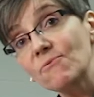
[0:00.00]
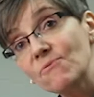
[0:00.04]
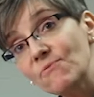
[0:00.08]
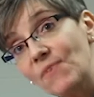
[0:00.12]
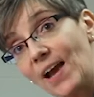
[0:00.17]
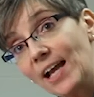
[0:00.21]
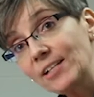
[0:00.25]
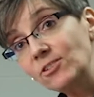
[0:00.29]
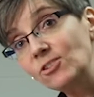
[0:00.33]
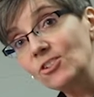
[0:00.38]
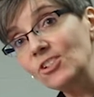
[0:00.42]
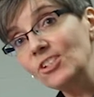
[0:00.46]

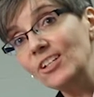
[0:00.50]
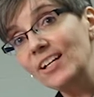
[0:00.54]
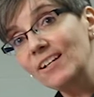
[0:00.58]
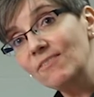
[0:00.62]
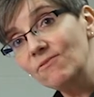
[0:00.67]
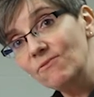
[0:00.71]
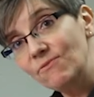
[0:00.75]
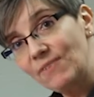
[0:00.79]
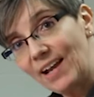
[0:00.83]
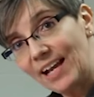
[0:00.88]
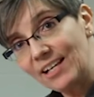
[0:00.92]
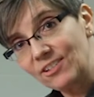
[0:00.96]
faster and
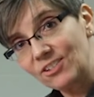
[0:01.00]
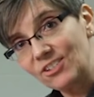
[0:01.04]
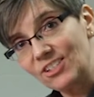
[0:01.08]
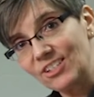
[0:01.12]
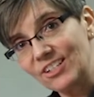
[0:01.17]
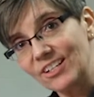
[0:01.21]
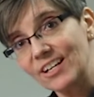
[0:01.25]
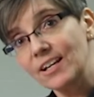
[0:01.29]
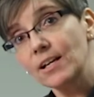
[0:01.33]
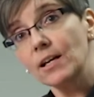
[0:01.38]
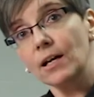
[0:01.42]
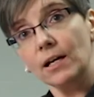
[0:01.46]

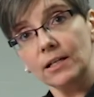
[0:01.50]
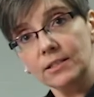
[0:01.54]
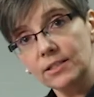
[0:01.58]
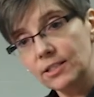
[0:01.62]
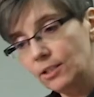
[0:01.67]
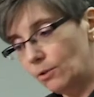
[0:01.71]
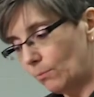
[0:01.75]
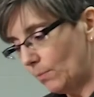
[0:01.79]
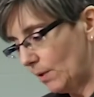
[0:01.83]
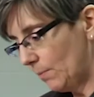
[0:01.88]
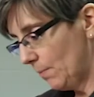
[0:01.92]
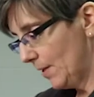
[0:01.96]
faster
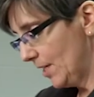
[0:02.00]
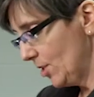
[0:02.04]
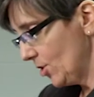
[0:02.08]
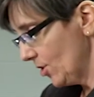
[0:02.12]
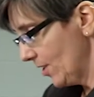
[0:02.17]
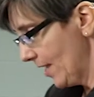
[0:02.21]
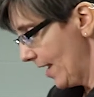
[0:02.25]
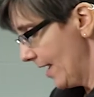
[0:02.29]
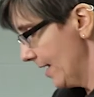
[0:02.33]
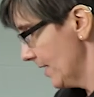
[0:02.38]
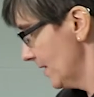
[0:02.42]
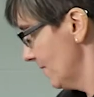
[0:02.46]
until we reach
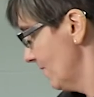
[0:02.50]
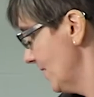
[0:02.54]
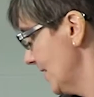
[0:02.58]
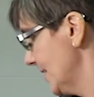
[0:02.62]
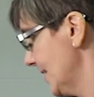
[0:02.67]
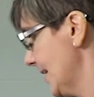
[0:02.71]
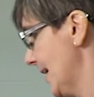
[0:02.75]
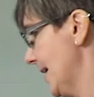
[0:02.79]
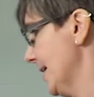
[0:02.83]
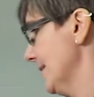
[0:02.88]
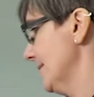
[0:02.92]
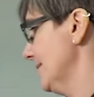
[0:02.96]
the end of the
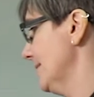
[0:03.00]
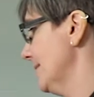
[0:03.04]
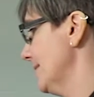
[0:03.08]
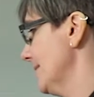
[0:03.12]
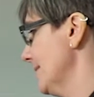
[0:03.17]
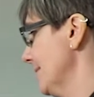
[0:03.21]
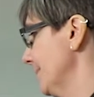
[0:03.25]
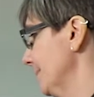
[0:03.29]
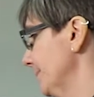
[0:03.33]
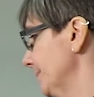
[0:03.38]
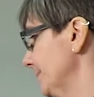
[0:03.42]
test.